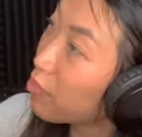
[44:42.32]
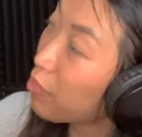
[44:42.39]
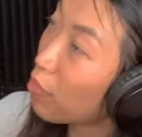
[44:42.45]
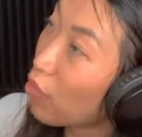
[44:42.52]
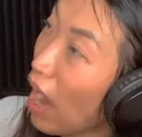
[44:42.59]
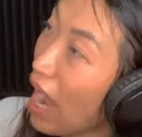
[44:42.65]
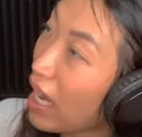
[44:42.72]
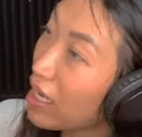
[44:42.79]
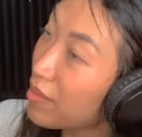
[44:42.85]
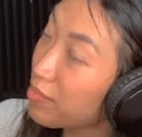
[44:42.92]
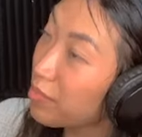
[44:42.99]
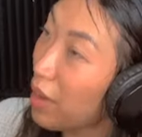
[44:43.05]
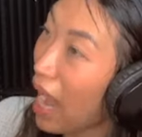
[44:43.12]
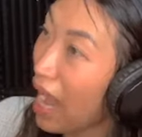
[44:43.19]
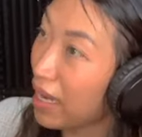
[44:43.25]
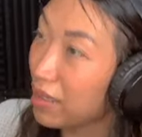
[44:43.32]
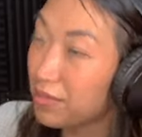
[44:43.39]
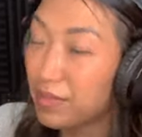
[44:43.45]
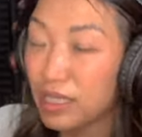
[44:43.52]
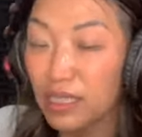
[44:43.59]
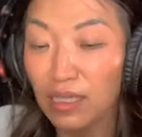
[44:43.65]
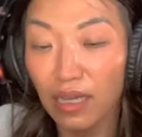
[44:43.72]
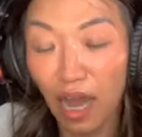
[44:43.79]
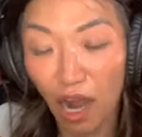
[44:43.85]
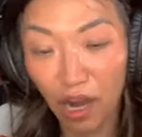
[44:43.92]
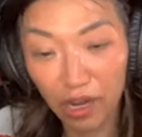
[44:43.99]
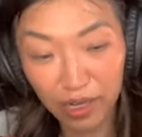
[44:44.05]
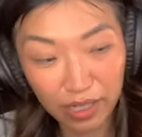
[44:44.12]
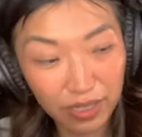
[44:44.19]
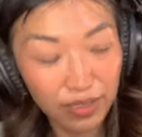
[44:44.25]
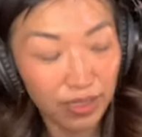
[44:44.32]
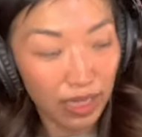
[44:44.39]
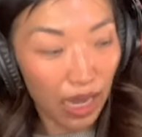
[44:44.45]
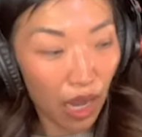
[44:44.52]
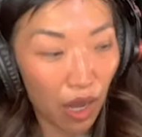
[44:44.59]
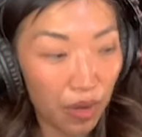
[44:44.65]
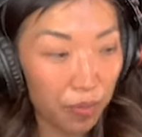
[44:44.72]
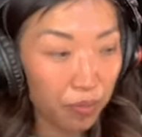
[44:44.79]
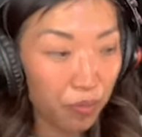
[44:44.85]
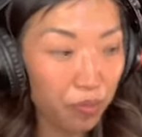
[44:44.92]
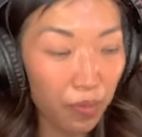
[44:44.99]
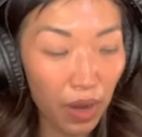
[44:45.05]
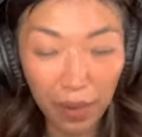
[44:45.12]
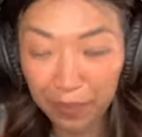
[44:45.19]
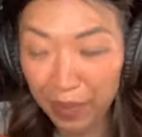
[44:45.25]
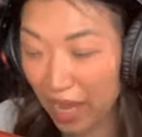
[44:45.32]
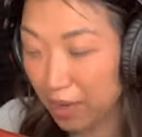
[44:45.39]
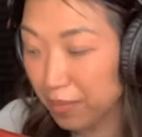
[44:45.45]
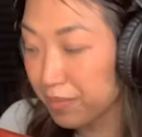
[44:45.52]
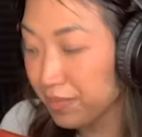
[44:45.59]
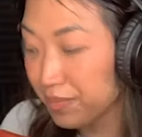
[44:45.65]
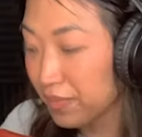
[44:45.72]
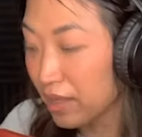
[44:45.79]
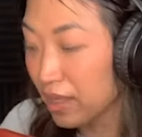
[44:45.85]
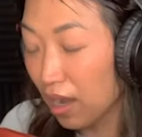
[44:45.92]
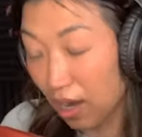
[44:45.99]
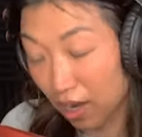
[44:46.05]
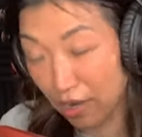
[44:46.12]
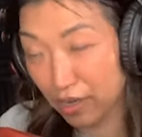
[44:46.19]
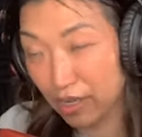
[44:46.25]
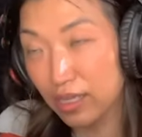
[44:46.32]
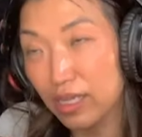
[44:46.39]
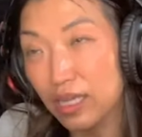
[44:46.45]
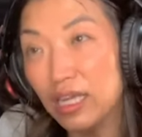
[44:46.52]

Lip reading: rock bottom, hard bottom, hard.